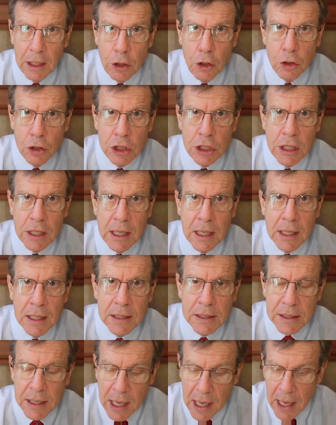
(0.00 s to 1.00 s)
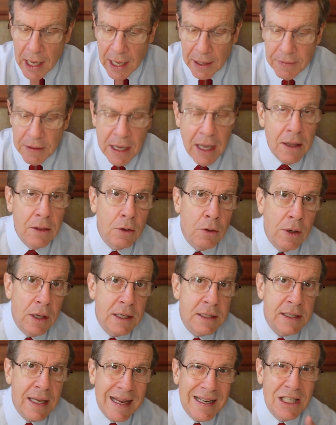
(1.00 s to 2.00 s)
It usually is. And the other
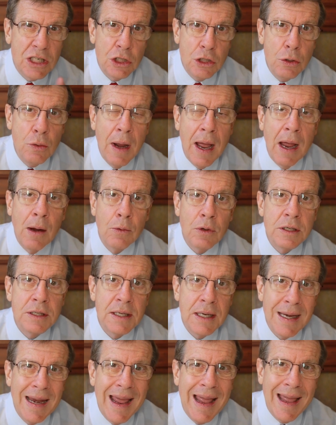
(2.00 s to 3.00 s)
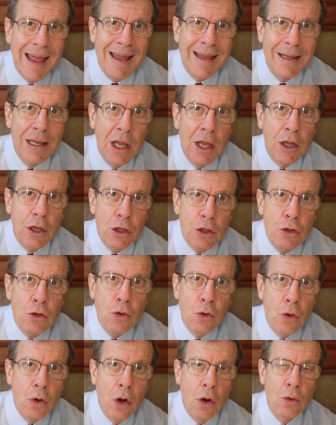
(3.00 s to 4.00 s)
is that's 2 hours a day
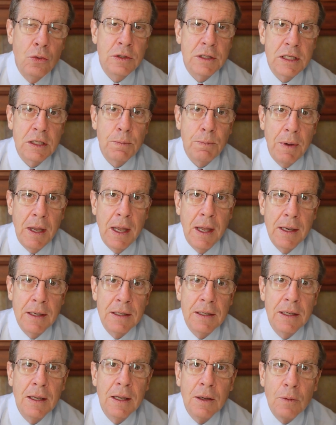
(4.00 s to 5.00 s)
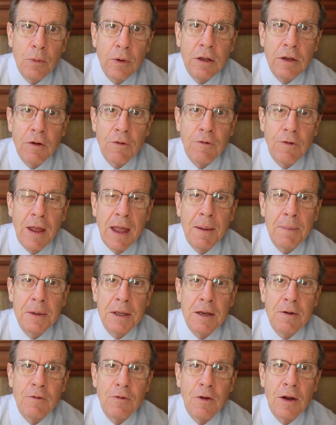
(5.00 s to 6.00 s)
you don't spend with your
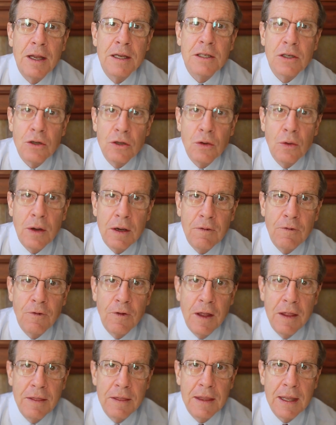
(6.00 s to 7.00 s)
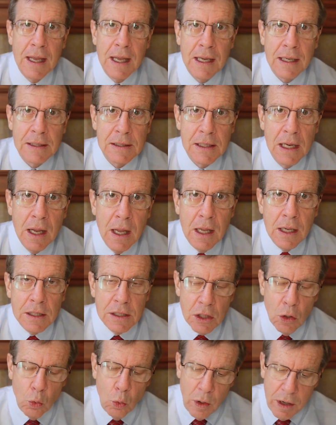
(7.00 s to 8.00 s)
family and friends or doing fun things.
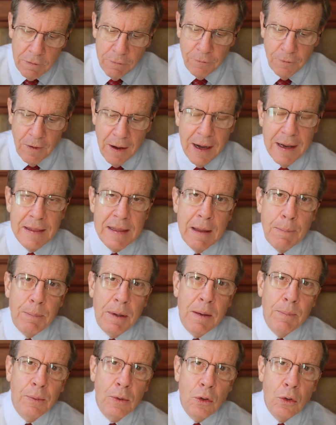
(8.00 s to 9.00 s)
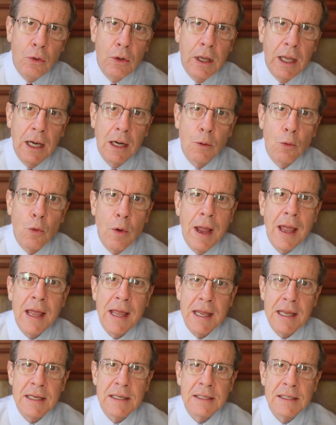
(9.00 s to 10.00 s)
So we find that people who get a
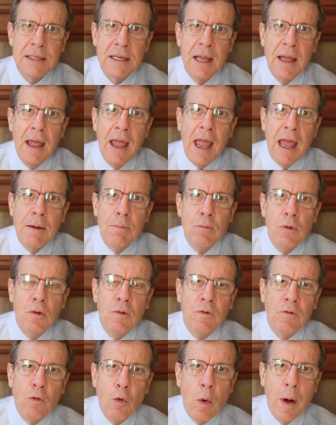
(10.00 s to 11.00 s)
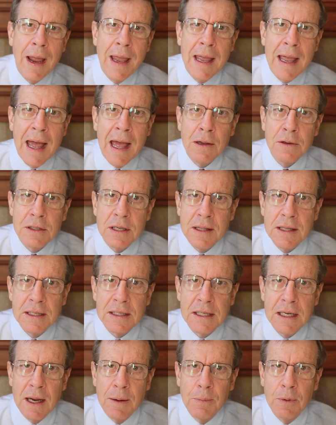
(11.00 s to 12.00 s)
raise and move way out to the
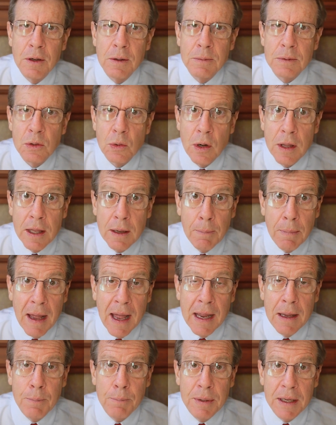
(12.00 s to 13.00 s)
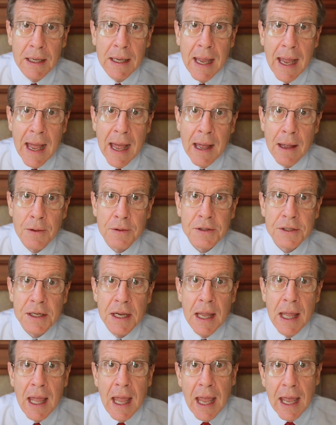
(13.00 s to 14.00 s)
suburbs where they buy a big house,
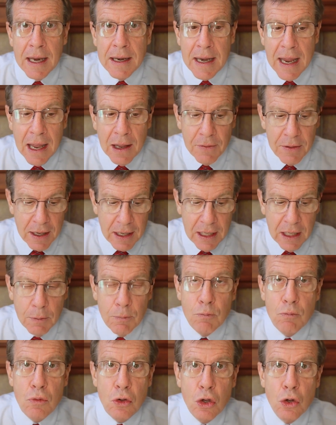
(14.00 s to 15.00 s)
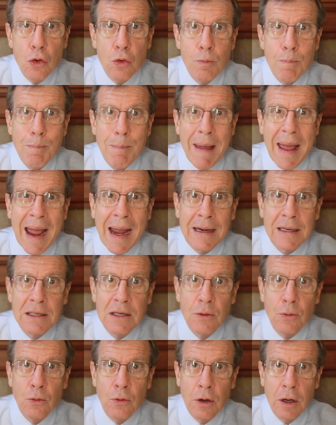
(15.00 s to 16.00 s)
and now they commute back
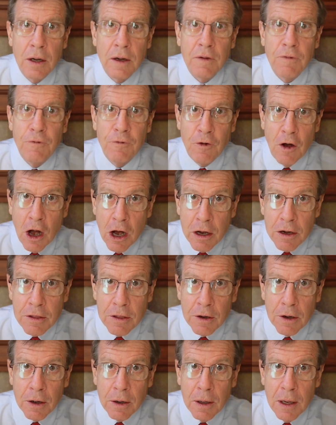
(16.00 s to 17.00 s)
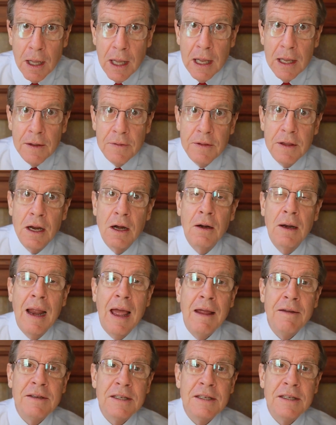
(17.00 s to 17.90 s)
to work farther, their life